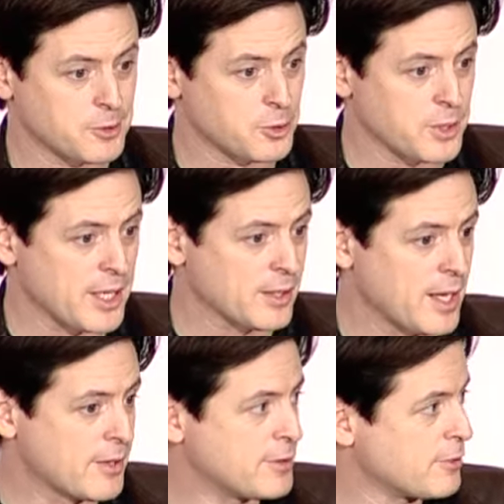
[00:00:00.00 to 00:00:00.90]
create a
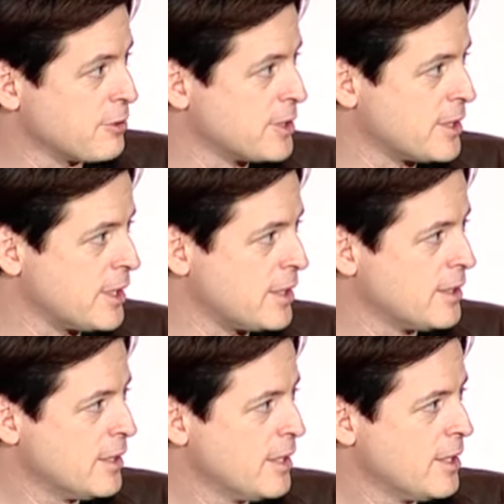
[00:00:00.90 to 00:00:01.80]
lot of different
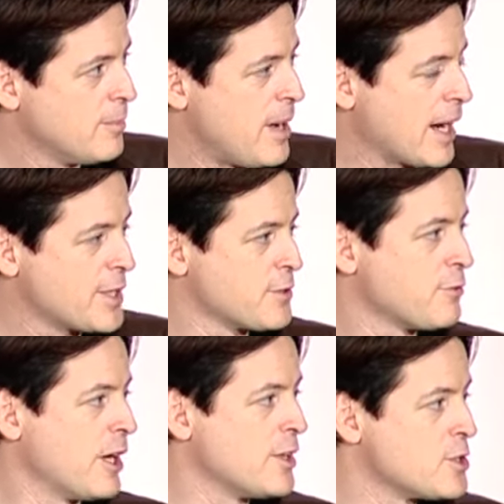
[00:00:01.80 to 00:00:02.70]
pockets of
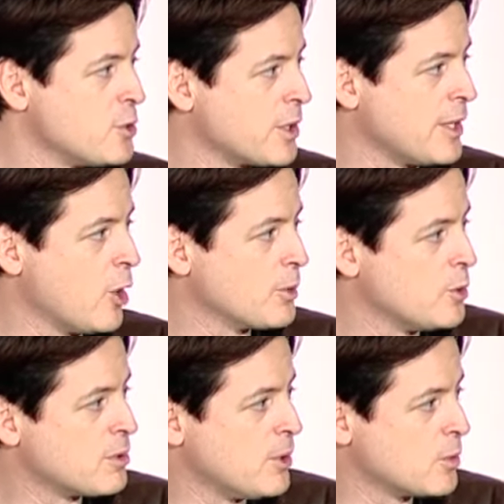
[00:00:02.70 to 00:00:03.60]
friends who can help you
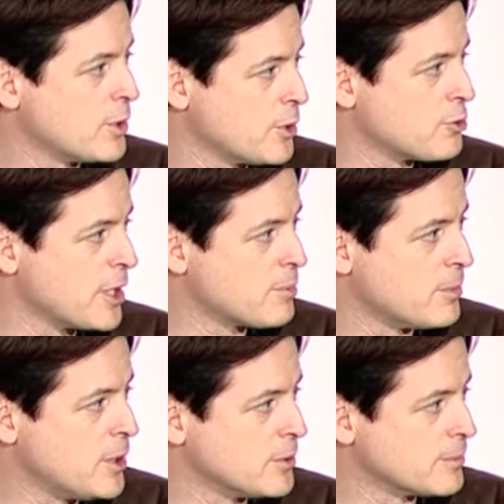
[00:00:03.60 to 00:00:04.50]
promote what you're trying to
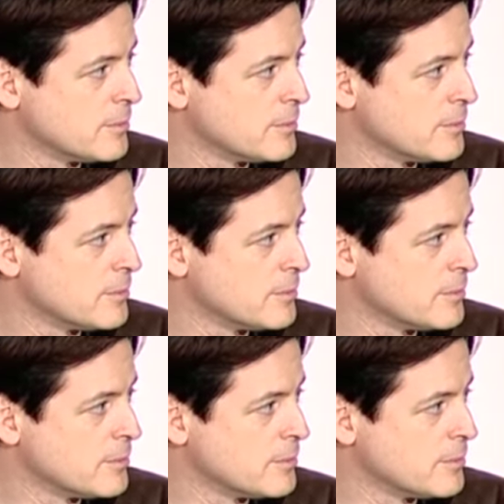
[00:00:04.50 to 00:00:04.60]
promote.